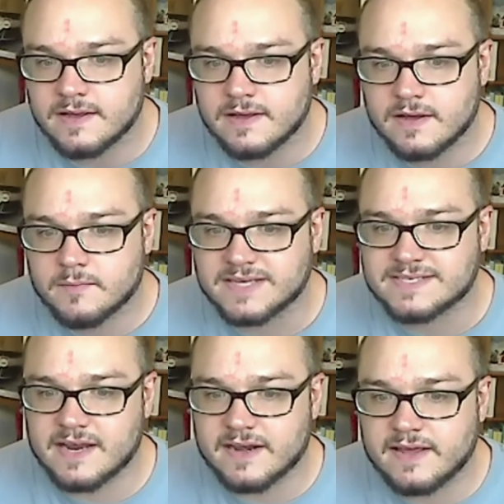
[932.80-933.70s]
By
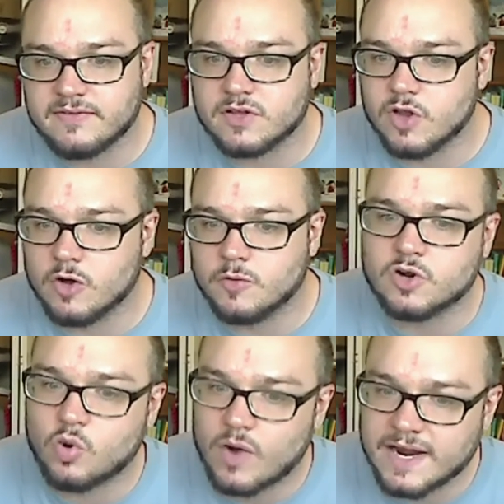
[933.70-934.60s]
studying the global
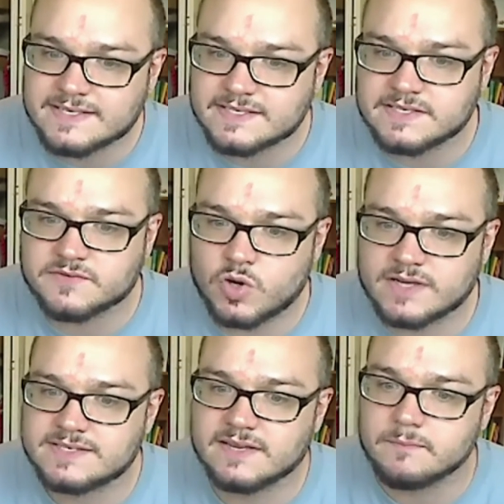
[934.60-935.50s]
crisis of
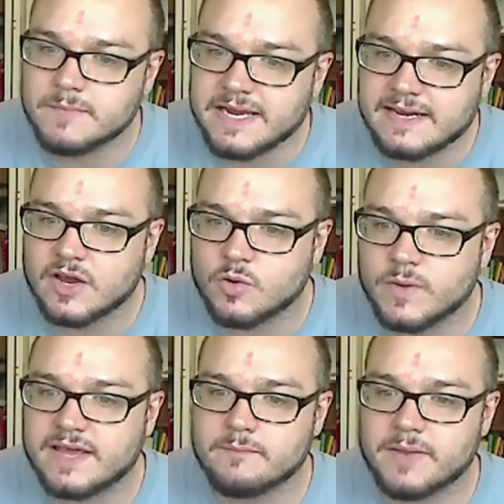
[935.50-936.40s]
trust in the media, we
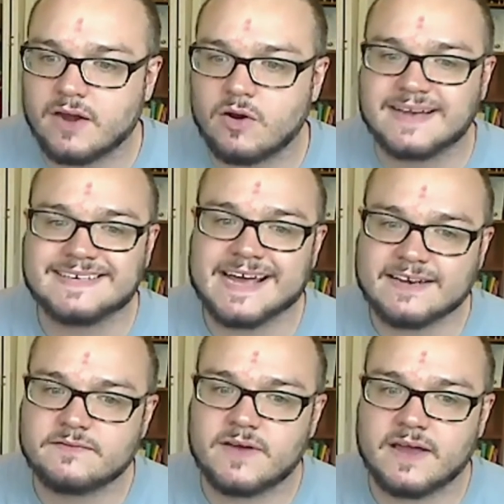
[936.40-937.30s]
can better
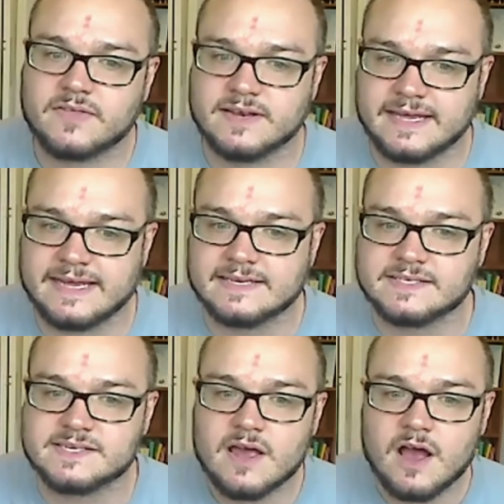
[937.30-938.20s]
identify the
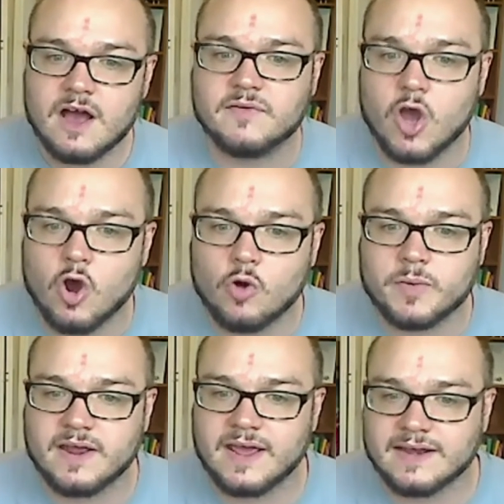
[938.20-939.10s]
needs of an
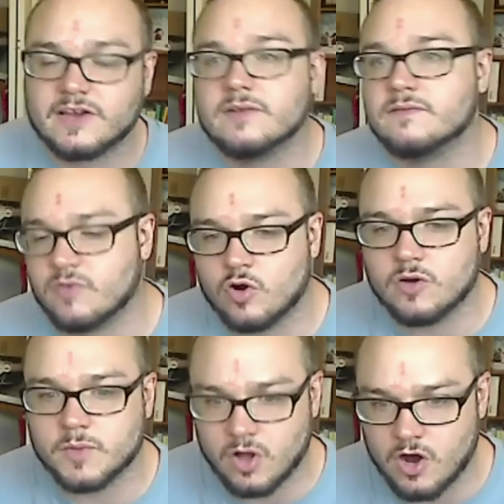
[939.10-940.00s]
open and
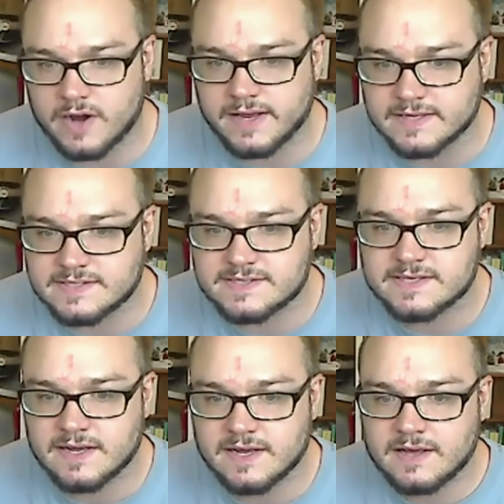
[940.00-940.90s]
convertible audience
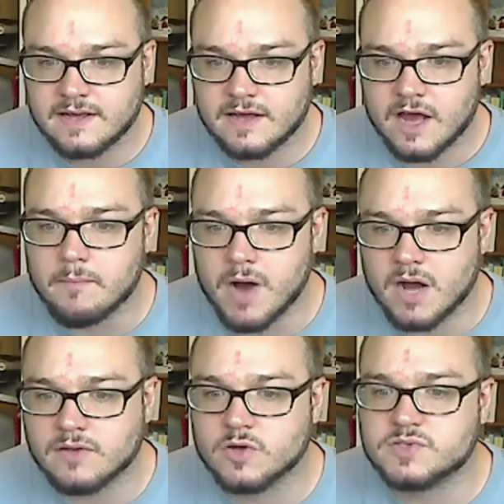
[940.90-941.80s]

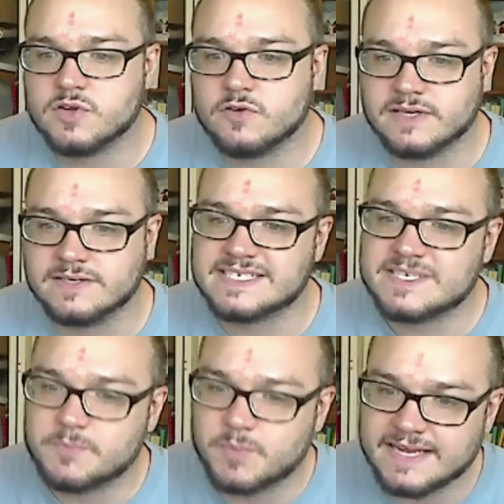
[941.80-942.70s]
among those who feel
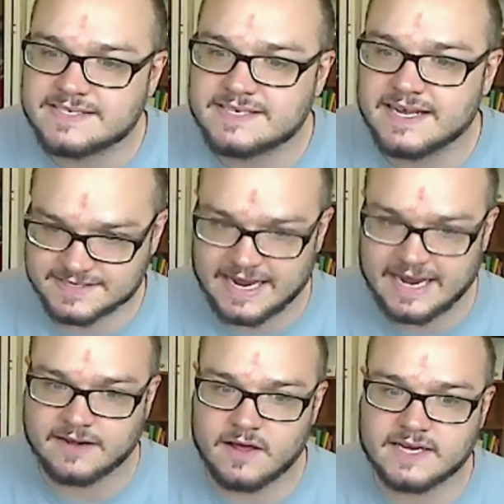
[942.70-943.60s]
displaced and
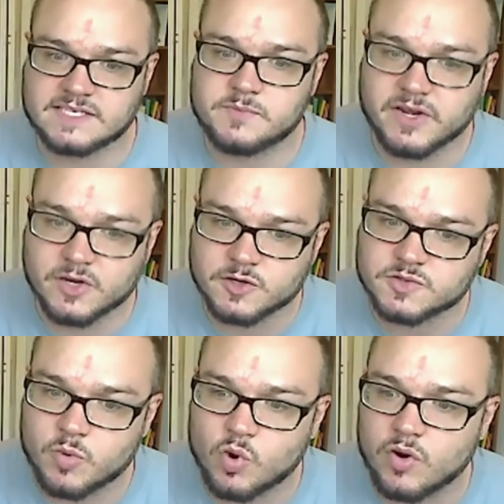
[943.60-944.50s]
scandalized by news
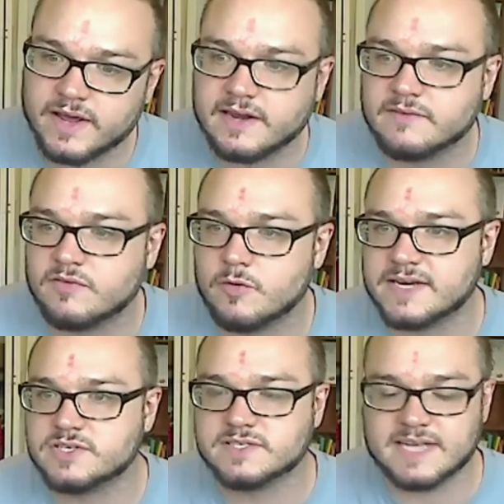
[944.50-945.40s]
reporting and
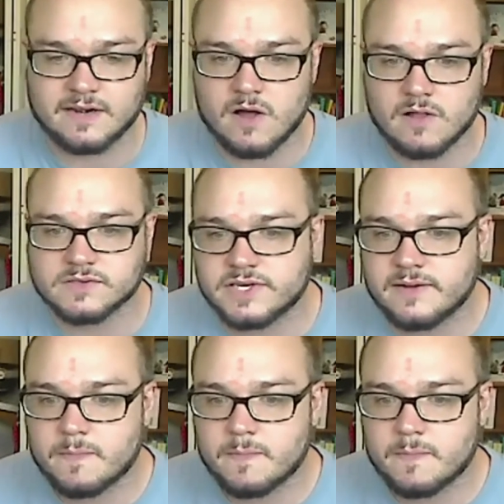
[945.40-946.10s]
information technology.